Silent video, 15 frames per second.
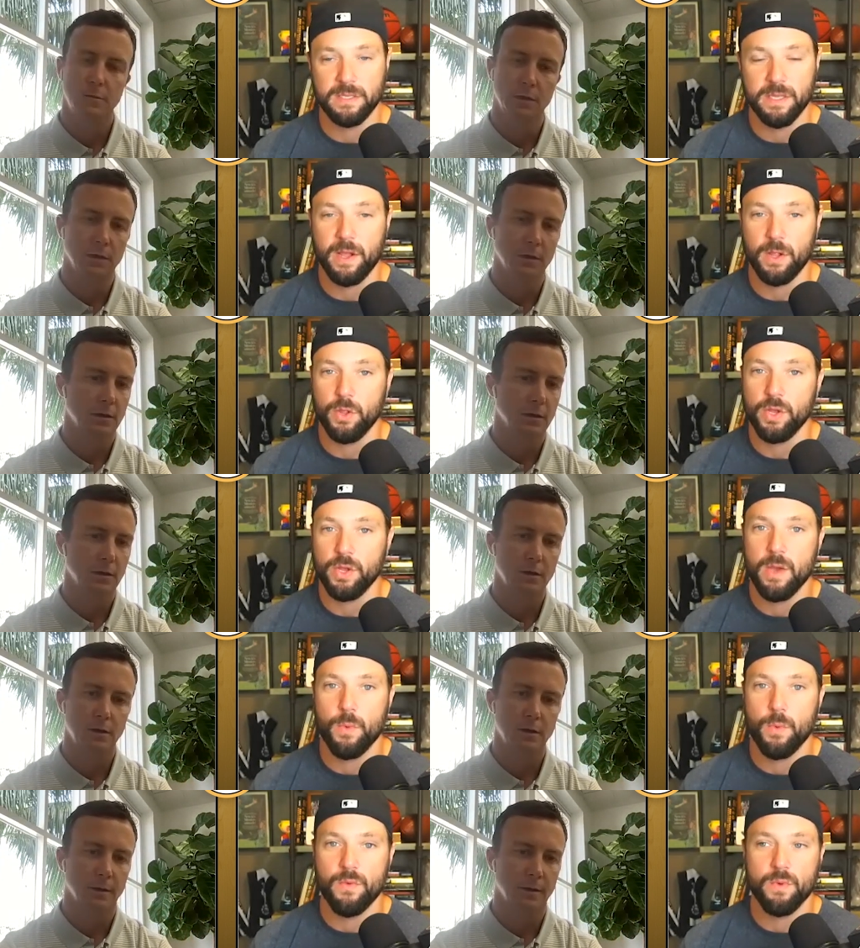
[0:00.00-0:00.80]
Speaker 1: Like, look
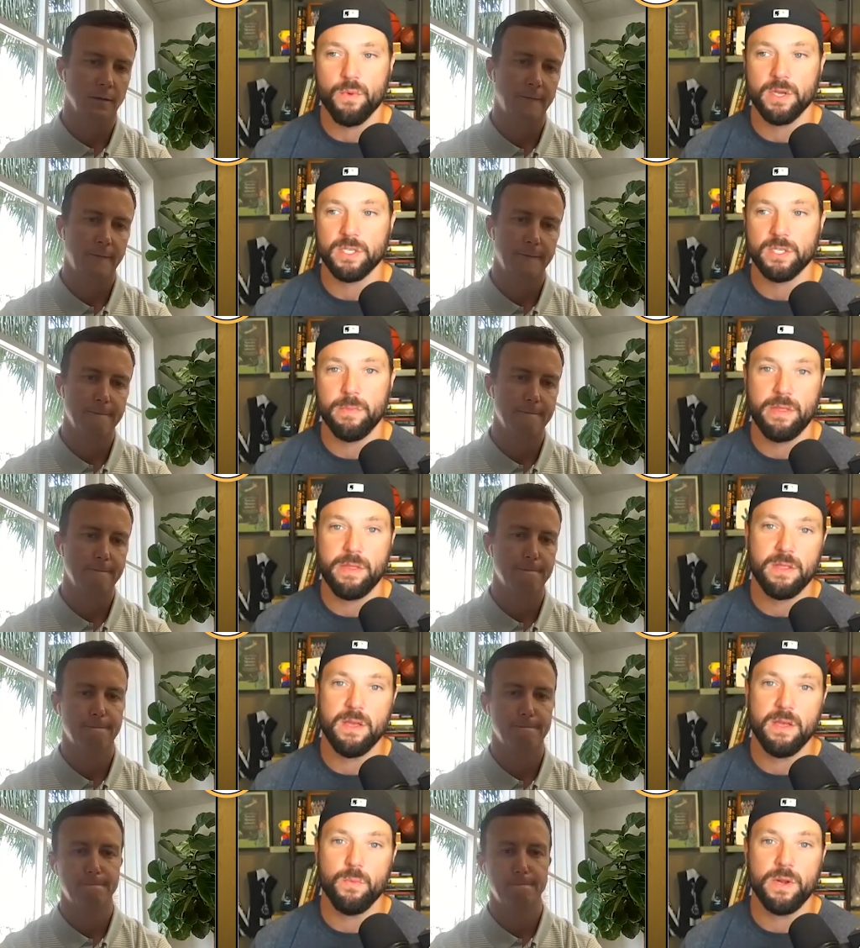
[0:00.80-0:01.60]
at what Russ Smith
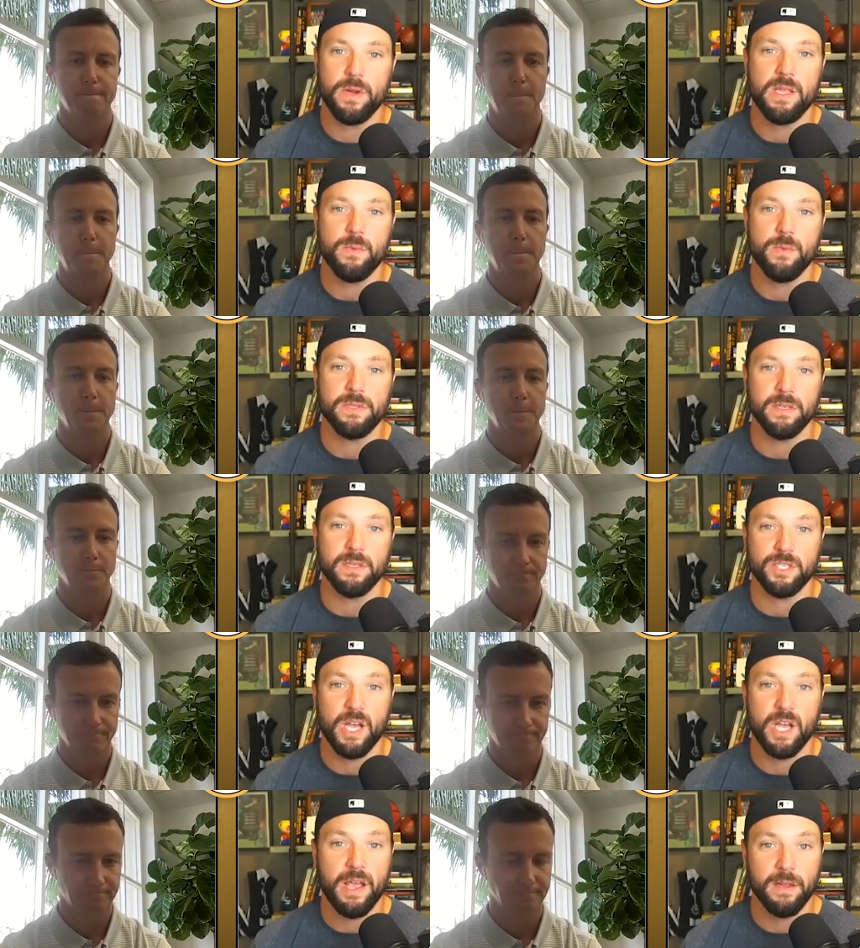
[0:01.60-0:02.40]
did when he went to
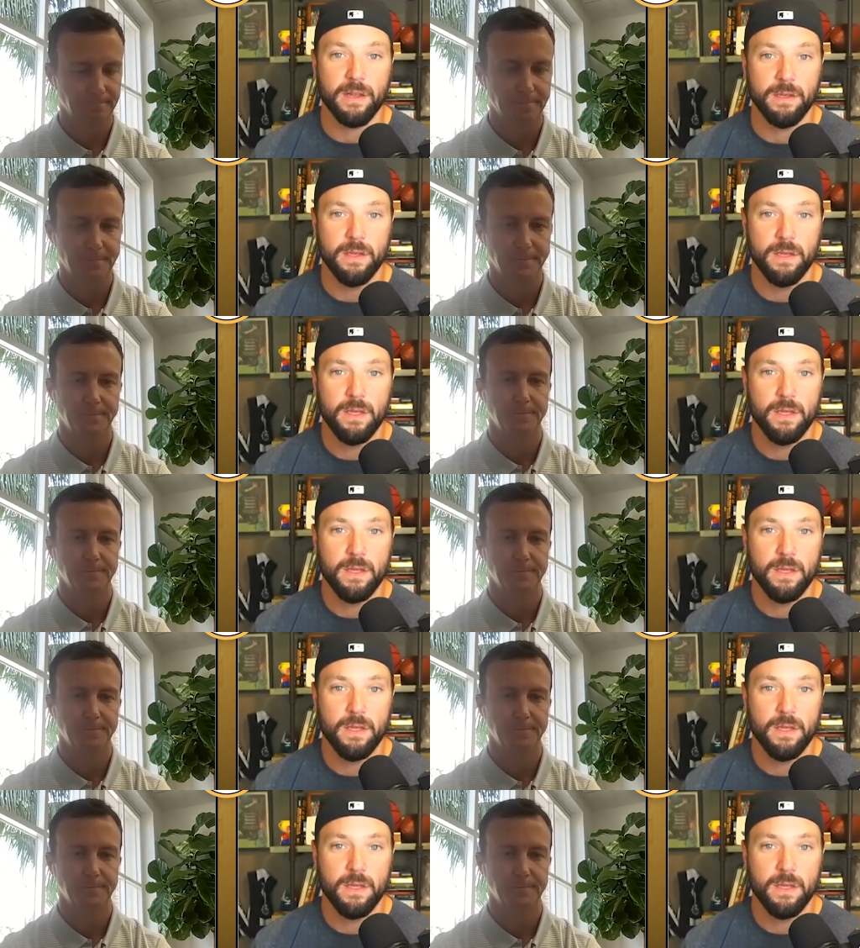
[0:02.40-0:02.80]
China.